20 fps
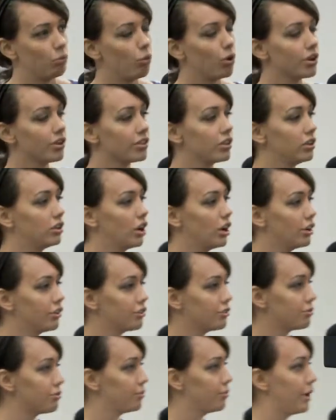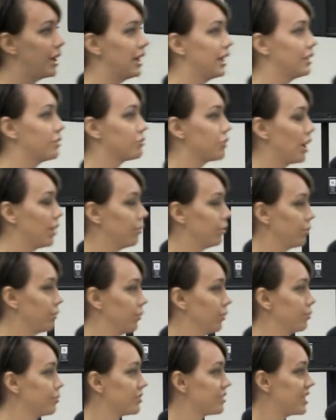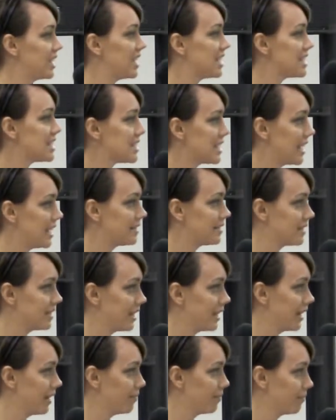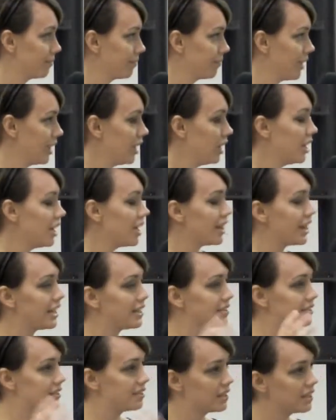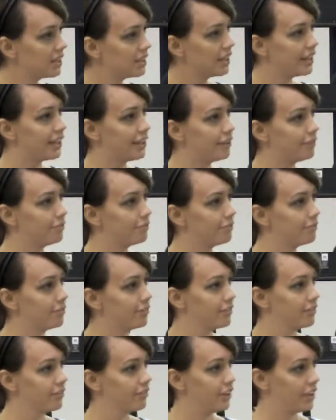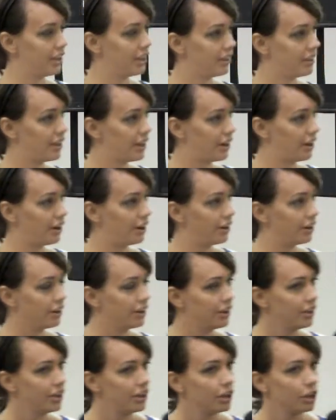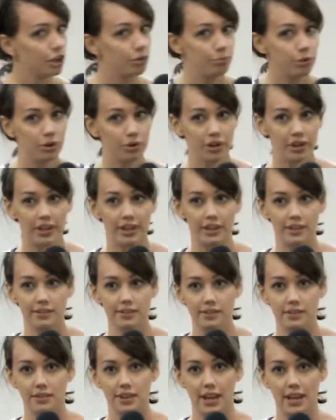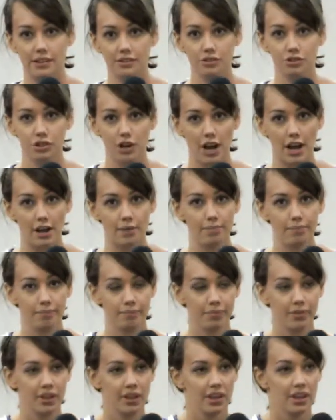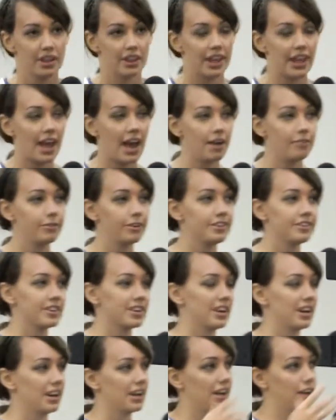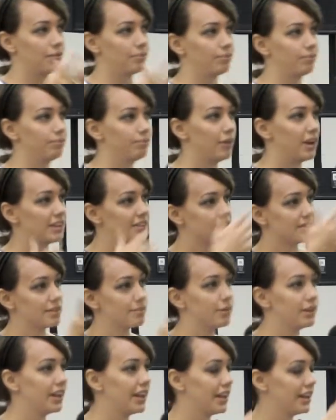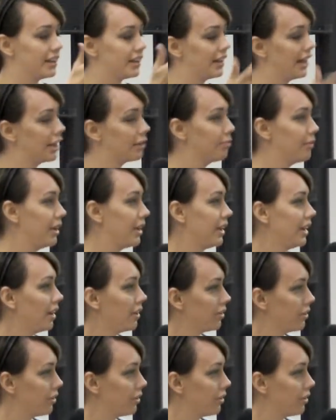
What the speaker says: one of the largest remaining tribal groups in Tanzania. They still live in their communities as a tribe. They haven't assimilated like many